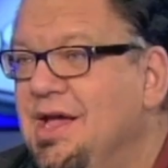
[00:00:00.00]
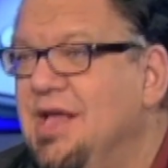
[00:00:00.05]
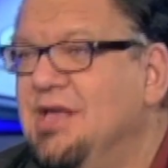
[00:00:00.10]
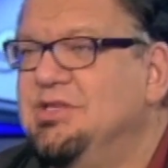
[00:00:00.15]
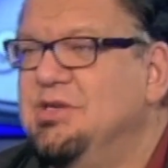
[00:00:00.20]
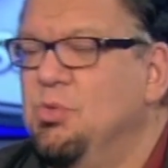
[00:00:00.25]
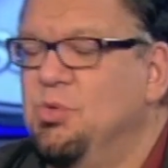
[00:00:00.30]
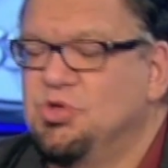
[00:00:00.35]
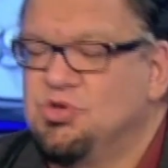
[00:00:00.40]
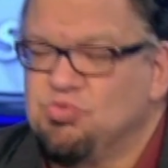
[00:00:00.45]

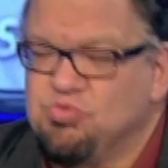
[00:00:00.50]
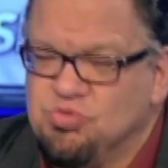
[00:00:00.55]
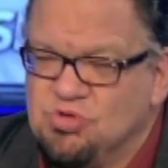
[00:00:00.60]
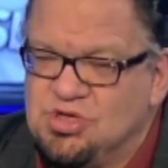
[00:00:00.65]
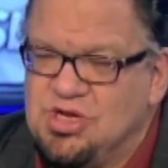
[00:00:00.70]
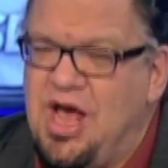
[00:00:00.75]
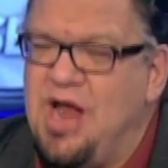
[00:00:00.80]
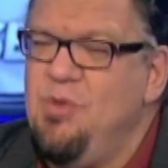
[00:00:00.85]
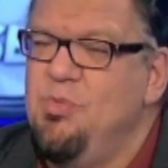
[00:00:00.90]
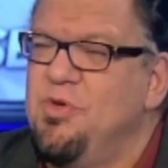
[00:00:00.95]
Because it was
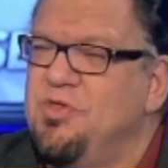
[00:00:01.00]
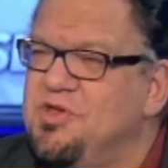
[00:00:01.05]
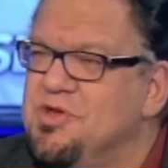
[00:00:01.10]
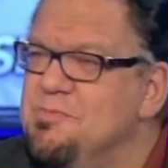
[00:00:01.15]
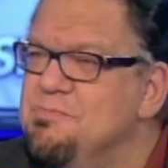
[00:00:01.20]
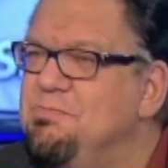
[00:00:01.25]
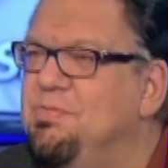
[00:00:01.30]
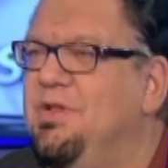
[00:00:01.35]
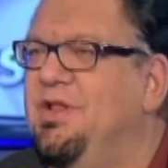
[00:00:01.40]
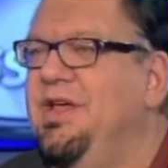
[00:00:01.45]
done with
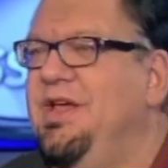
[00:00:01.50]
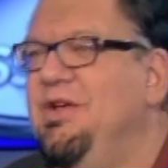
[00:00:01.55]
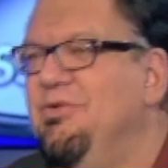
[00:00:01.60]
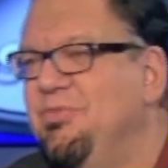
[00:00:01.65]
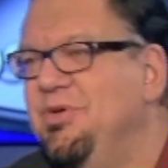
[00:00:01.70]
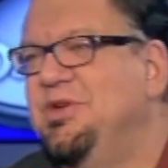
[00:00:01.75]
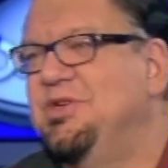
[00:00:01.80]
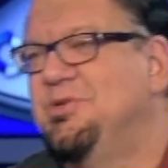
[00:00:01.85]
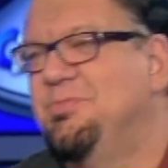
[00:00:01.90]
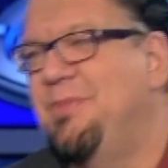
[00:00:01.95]

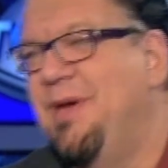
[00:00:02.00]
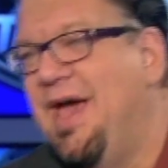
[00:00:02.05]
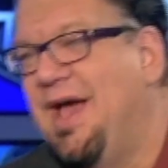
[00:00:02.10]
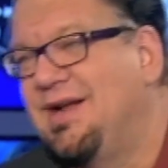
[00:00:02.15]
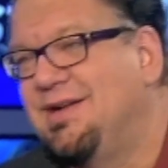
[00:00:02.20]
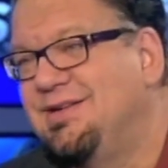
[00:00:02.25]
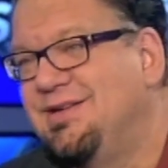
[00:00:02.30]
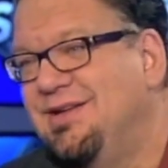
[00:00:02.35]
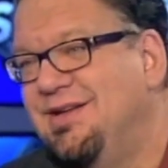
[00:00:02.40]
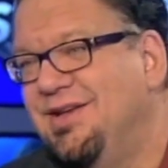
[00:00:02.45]
complete
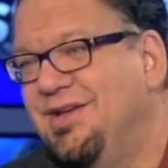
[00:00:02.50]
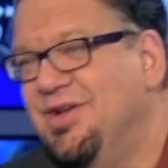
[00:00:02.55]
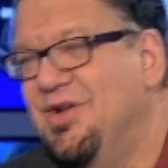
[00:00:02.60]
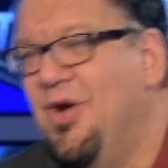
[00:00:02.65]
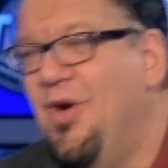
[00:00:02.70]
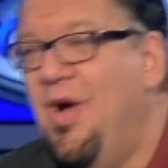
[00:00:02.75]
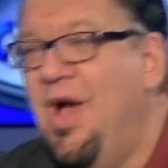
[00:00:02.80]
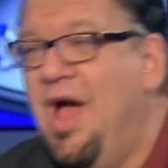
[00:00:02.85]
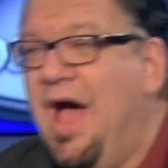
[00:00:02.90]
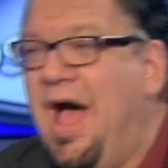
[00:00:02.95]
respect.
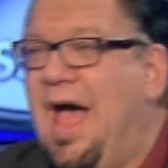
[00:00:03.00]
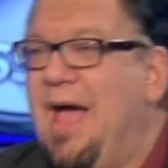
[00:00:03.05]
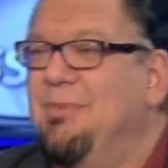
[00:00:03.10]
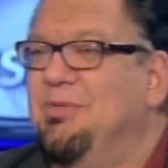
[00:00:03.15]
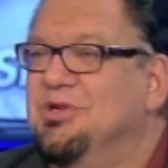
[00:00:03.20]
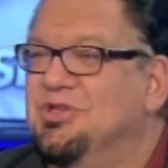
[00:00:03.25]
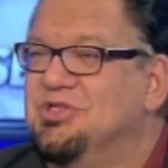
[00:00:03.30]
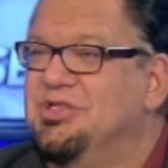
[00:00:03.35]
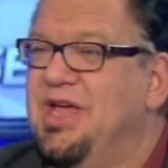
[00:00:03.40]
You know, I would